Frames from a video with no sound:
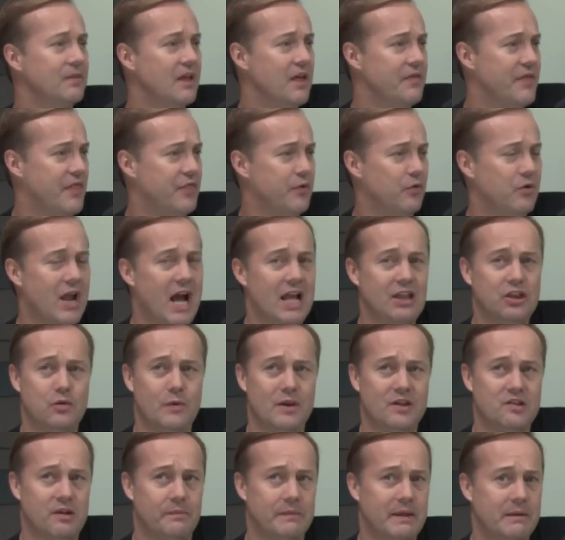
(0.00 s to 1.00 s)
that they're not
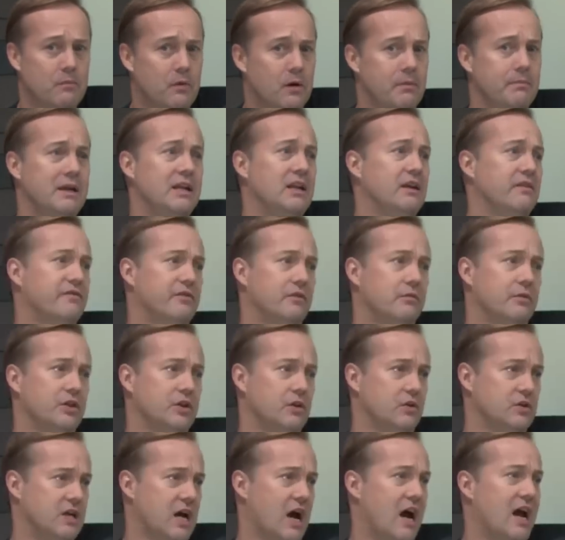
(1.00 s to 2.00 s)
doing something more meaningful with
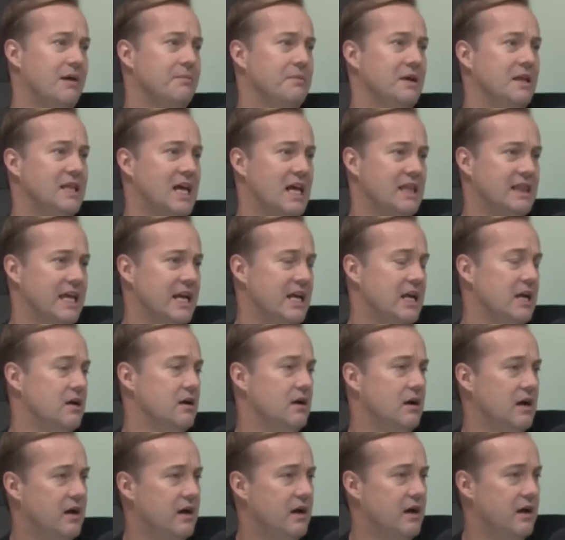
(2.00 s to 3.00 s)
their time and that they,
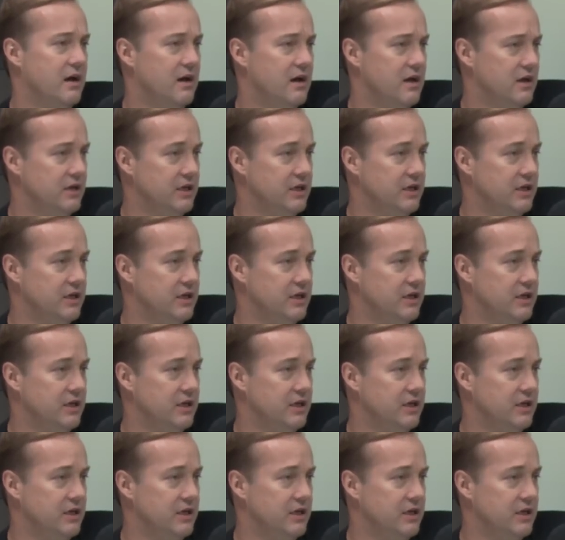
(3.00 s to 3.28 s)
uh,